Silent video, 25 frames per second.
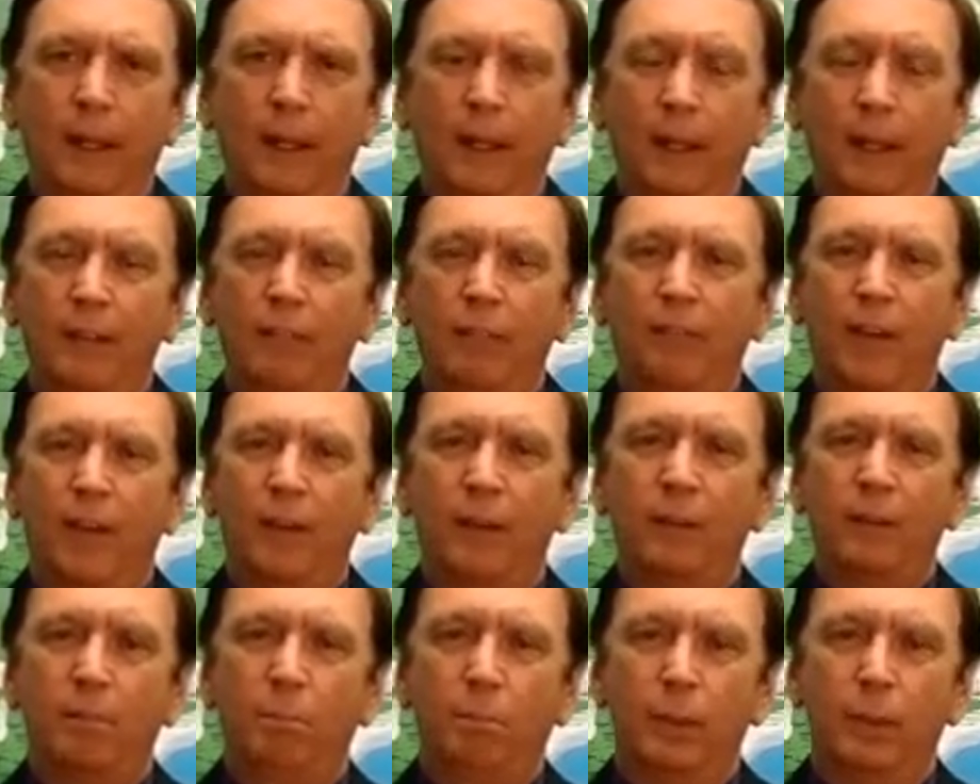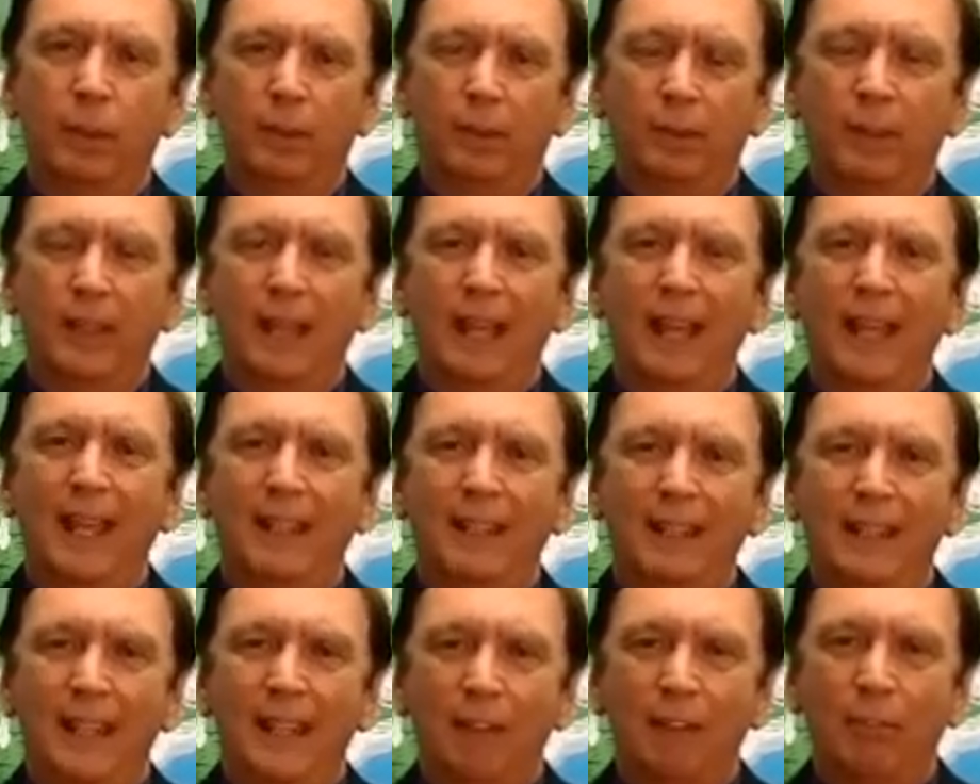and I found a book that had
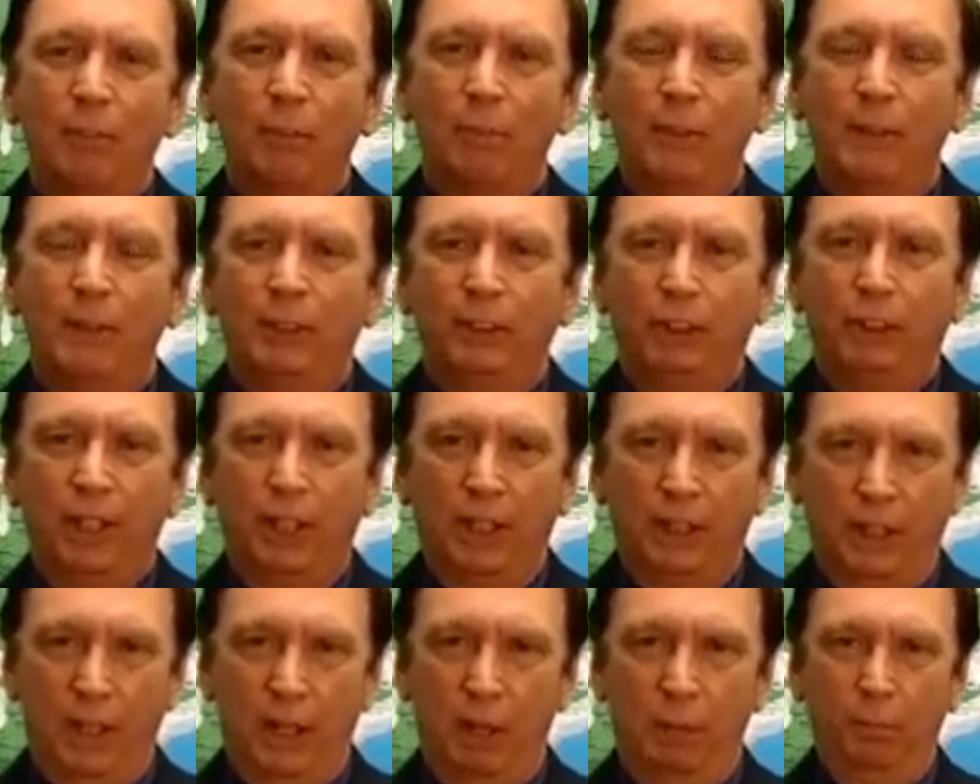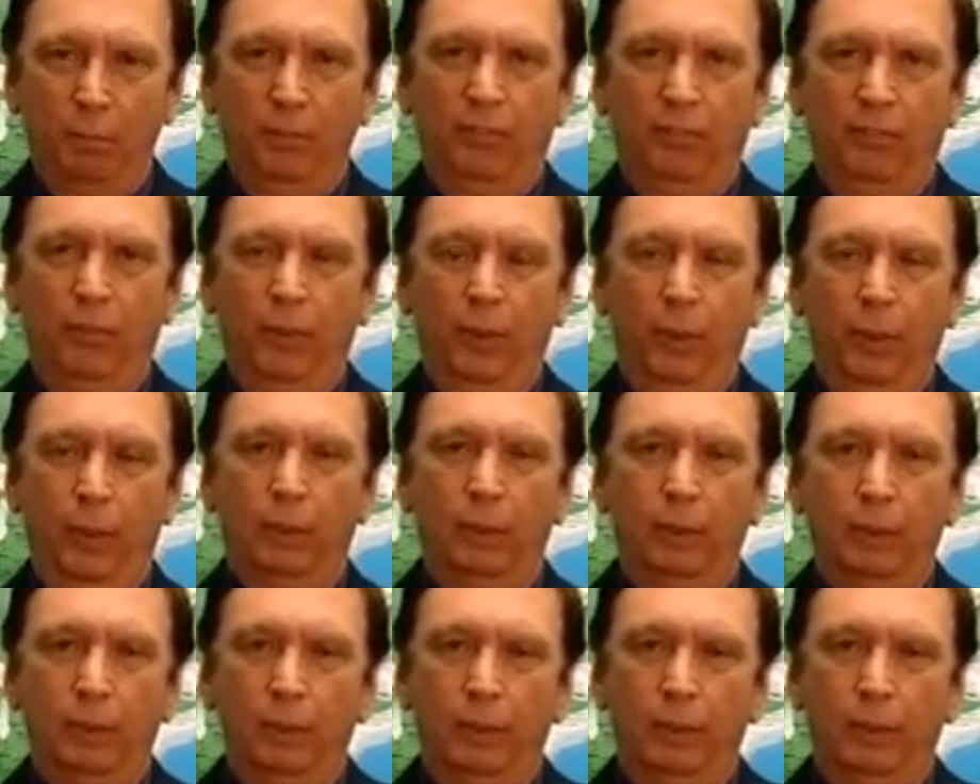never been checked out before.